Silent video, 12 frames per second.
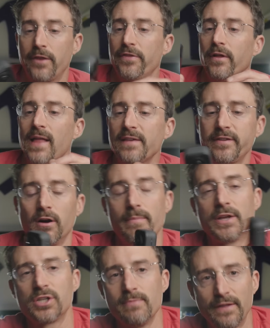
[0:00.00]
And the last thing I'll
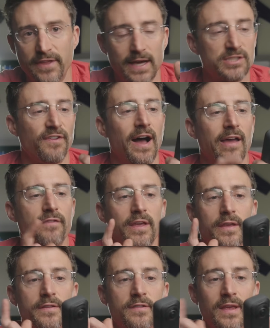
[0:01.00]
mention about the X5
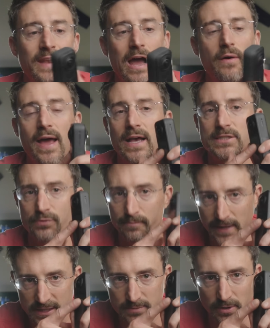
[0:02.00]
is it now has
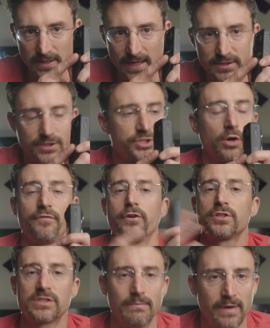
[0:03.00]
replaceable lenses. So if
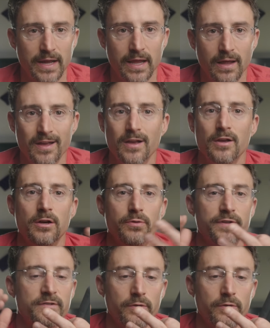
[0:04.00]
you're somebody who is